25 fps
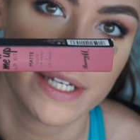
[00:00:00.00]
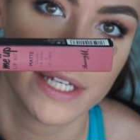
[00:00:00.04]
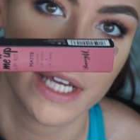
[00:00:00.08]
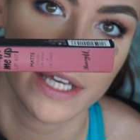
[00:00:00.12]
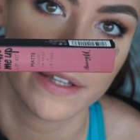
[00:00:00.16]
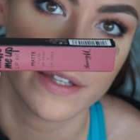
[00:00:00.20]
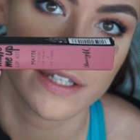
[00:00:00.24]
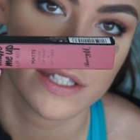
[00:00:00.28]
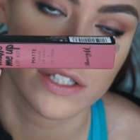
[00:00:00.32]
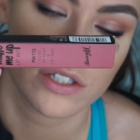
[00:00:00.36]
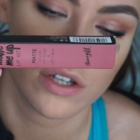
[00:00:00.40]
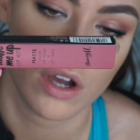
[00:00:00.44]
near
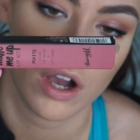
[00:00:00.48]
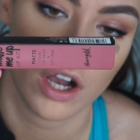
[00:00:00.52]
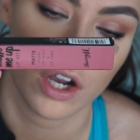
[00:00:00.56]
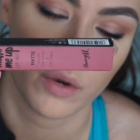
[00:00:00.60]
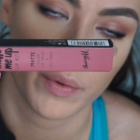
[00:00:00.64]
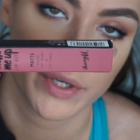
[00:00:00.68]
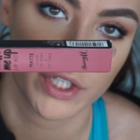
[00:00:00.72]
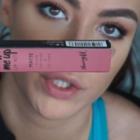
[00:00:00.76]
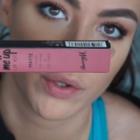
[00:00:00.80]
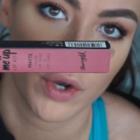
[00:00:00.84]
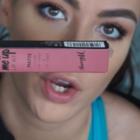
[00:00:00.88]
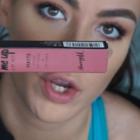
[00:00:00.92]
this dark
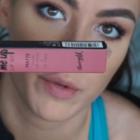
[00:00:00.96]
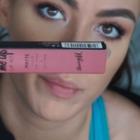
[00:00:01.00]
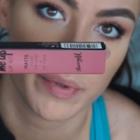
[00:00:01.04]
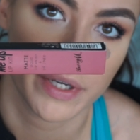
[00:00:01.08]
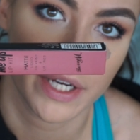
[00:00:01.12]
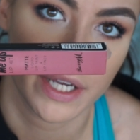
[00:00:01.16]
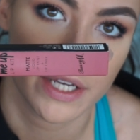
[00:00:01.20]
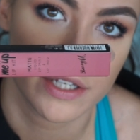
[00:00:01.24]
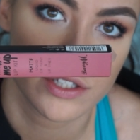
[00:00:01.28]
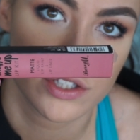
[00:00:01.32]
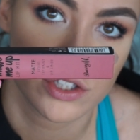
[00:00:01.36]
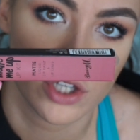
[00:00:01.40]
when you open
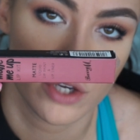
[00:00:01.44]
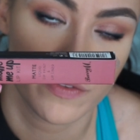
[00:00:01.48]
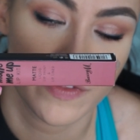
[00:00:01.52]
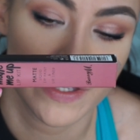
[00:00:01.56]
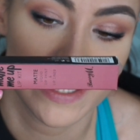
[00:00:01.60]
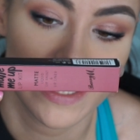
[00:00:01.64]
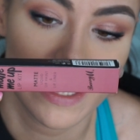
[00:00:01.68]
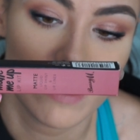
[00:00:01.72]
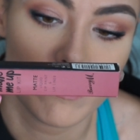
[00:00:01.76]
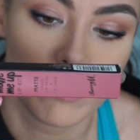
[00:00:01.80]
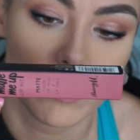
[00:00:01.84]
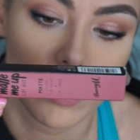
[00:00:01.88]
it. So the
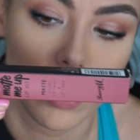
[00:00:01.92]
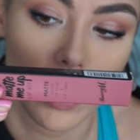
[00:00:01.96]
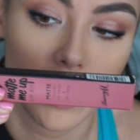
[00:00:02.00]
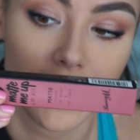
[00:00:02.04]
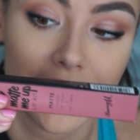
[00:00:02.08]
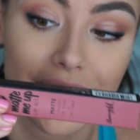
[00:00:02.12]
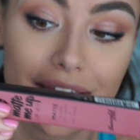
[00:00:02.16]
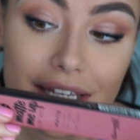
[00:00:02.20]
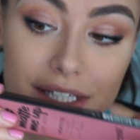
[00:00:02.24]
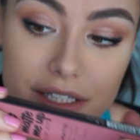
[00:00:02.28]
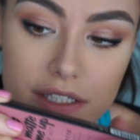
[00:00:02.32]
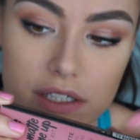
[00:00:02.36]
lip
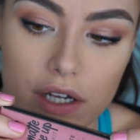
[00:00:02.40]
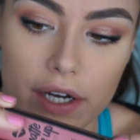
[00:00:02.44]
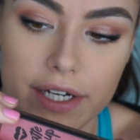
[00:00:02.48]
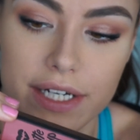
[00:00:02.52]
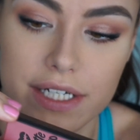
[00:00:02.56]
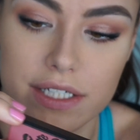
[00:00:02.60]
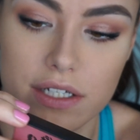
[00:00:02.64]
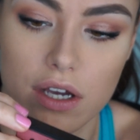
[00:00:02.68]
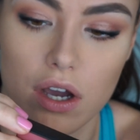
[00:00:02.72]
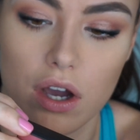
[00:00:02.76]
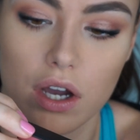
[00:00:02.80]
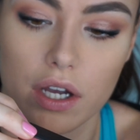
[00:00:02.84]
liner is
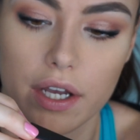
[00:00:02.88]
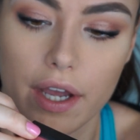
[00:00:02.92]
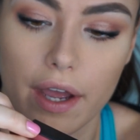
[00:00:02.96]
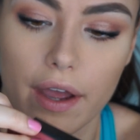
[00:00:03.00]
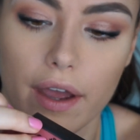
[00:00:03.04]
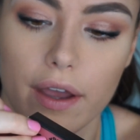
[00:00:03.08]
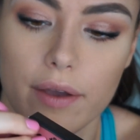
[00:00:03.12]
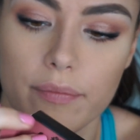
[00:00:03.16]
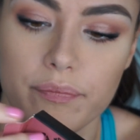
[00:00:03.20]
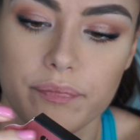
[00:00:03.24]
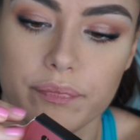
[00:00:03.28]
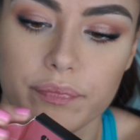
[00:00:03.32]
slightly
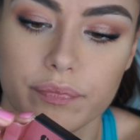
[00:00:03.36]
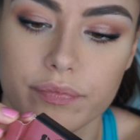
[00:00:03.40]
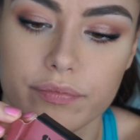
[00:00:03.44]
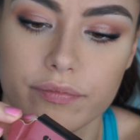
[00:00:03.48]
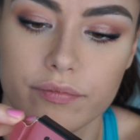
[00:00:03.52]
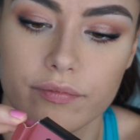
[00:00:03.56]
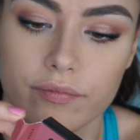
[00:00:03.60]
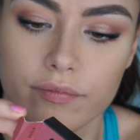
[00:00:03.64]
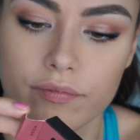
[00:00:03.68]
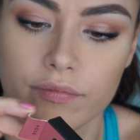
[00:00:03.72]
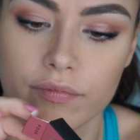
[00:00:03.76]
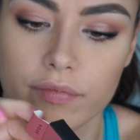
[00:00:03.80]
darker,
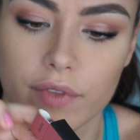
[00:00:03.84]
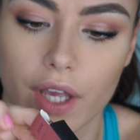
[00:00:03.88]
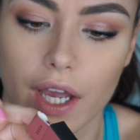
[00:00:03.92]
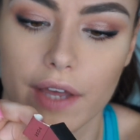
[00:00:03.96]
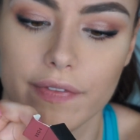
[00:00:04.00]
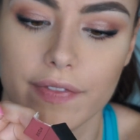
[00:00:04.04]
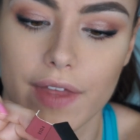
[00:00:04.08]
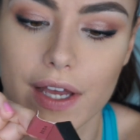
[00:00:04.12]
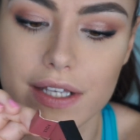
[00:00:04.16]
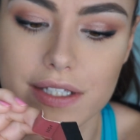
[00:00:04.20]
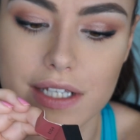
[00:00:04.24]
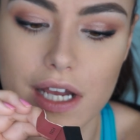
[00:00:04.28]

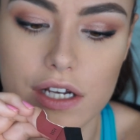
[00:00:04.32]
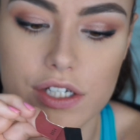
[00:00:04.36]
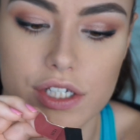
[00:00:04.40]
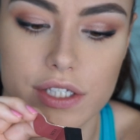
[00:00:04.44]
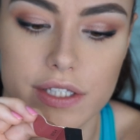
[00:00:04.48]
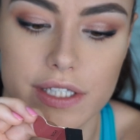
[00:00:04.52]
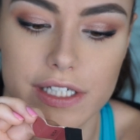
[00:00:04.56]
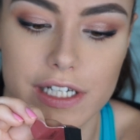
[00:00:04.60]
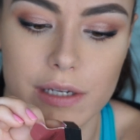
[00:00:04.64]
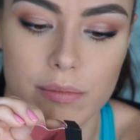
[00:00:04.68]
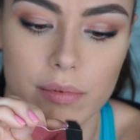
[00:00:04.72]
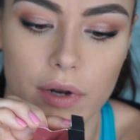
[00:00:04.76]
and that's actually
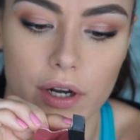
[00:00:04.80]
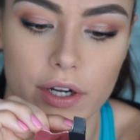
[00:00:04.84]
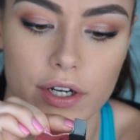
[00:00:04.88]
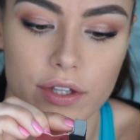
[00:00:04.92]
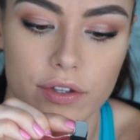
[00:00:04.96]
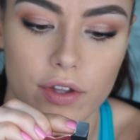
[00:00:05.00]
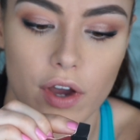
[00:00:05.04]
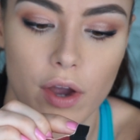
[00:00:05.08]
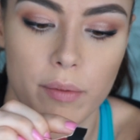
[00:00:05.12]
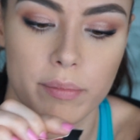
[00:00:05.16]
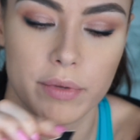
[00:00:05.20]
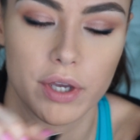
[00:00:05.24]
the lip liner
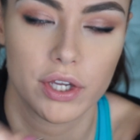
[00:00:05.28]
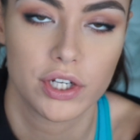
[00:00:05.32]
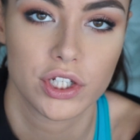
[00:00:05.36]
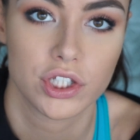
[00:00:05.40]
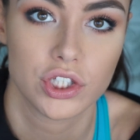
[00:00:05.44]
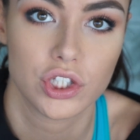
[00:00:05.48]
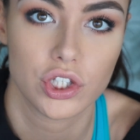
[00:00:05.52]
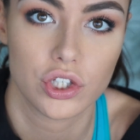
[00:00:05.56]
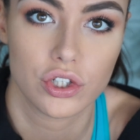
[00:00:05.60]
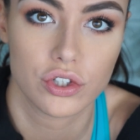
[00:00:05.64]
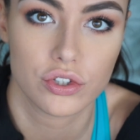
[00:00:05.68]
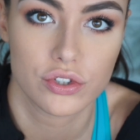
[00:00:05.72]
that I'm going
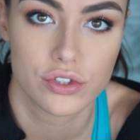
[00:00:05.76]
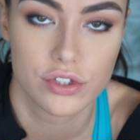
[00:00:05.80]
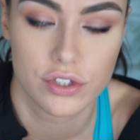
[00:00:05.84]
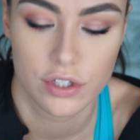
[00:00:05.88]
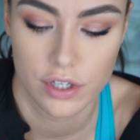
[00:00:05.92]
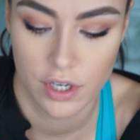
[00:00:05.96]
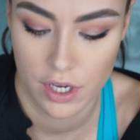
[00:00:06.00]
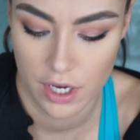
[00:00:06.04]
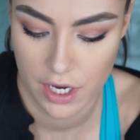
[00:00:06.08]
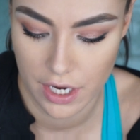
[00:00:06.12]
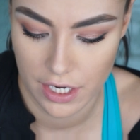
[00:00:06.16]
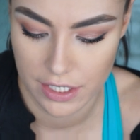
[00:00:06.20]
to use
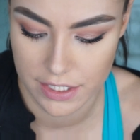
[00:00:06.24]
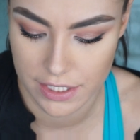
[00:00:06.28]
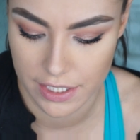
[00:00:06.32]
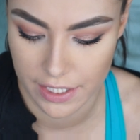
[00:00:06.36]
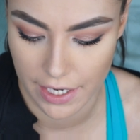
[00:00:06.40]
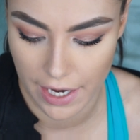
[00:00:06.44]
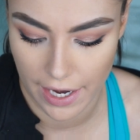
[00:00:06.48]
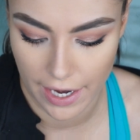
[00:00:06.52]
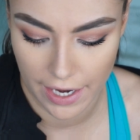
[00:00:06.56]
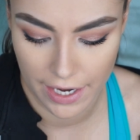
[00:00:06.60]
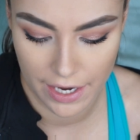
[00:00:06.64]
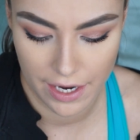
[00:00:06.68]

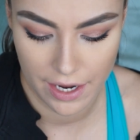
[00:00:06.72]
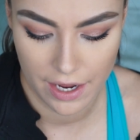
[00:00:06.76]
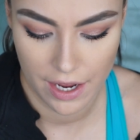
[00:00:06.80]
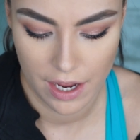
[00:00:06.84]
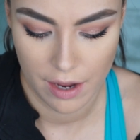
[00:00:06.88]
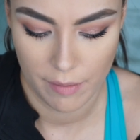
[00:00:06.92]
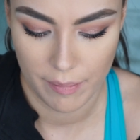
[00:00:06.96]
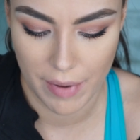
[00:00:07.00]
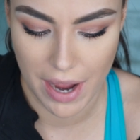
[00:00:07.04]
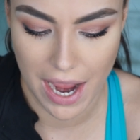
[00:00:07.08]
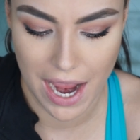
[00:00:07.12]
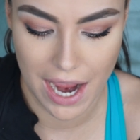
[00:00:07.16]
today.
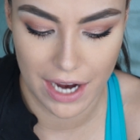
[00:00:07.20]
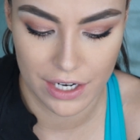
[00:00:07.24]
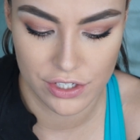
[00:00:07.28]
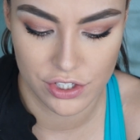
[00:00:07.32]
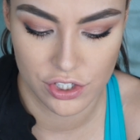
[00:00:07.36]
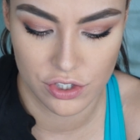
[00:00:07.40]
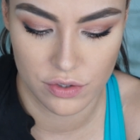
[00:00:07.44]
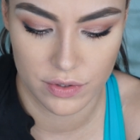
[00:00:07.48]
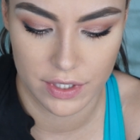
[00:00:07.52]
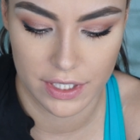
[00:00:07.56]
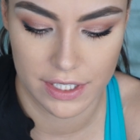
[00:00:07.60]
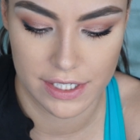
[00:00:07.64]
But as
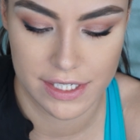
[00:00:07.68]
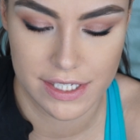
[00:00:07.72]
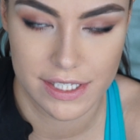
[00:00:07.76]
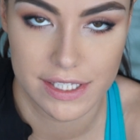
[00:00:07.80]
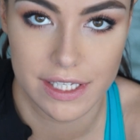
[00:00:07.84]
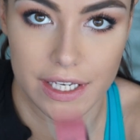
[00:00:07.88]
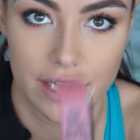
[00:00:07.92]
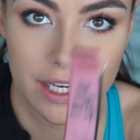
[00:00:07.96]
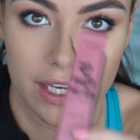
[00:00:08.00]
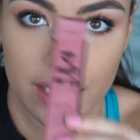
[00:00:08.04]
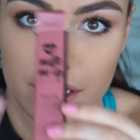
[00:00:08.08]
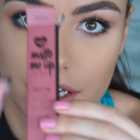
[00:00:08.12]
you can
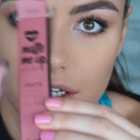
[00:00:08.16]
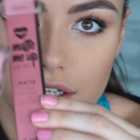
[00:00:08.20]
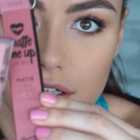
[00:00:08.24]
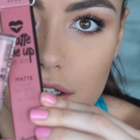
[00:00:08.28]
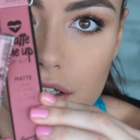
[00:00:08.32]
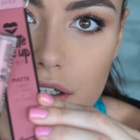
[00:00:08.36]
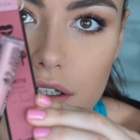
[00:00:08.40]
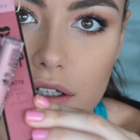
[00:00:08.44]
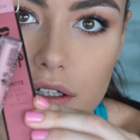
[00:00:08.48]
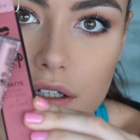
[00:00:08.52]
see,